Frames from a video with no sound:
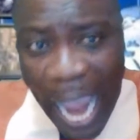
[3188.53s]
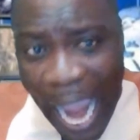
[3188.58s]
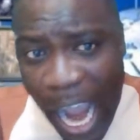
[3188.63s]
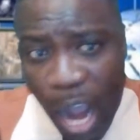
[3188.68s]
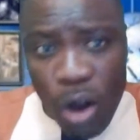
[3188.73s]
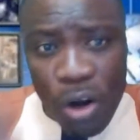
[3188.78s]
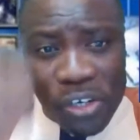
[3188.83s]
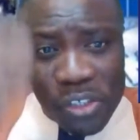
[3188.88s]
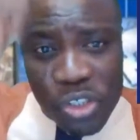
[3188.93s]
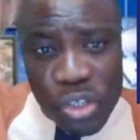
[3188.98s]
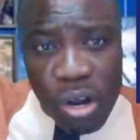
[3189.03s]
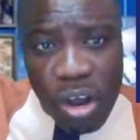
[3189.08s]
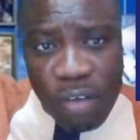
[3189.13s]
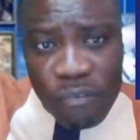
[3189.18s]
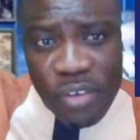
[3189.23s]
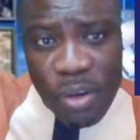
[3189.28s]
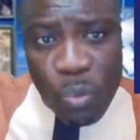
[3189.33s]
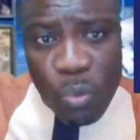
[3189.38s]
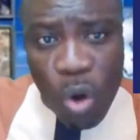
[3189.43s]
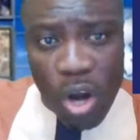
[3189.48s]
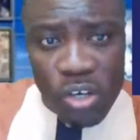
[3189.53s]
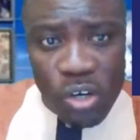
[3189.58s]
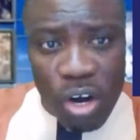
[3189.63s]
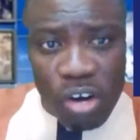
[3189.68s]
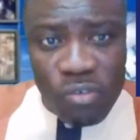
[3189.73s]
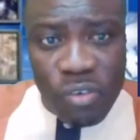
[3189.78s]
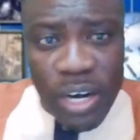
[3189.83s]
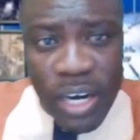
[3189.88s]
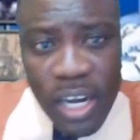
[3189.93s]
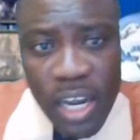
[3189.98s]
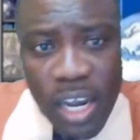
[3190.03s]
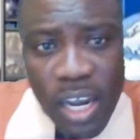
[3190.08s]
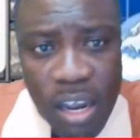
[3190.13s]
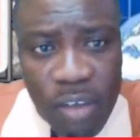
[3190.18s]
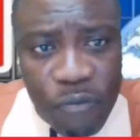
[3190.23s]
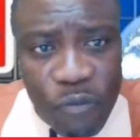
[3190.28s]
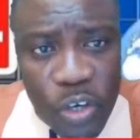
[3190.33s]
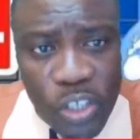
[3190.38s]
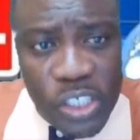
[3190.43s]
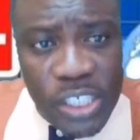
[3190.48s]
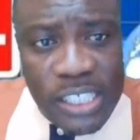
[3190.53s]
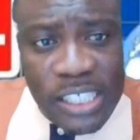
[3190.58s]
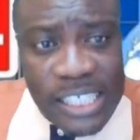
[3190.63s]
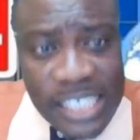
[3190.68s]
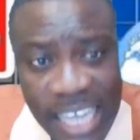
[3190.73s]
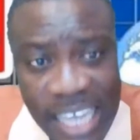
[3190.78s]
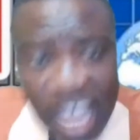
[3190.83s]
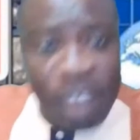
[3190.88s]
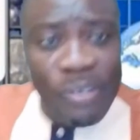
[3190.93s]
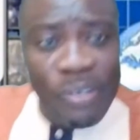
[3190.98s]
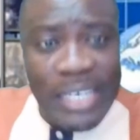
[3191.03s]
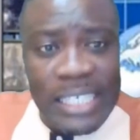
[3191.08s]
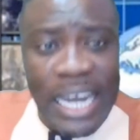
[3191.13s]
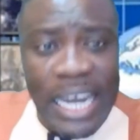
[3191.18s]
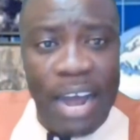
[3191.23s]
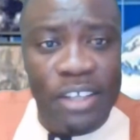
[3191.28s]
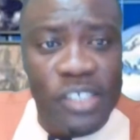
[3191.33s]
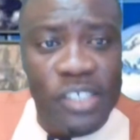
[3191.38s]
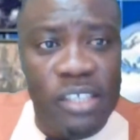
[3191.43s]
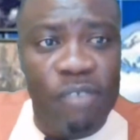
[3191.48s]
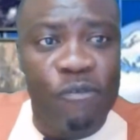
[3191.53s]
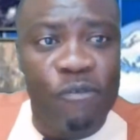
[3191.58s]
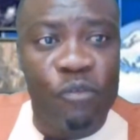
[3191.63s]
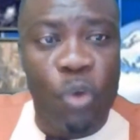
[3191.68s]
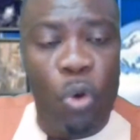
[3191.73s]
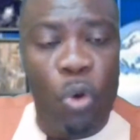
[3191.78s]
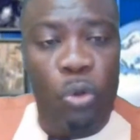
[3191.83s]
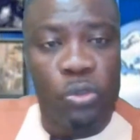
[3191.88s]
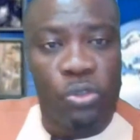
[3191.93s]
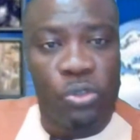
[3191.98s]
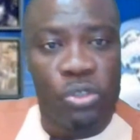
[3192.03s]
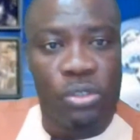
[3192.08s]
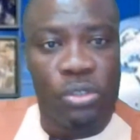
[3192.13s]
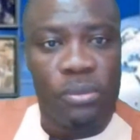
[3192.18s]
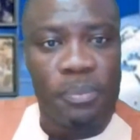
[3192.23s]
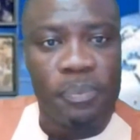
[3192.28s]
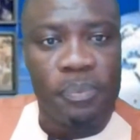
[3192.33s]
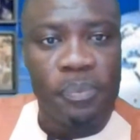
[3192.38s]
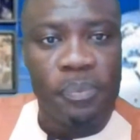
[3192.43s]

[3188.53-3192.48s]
out of the 147,000 votes.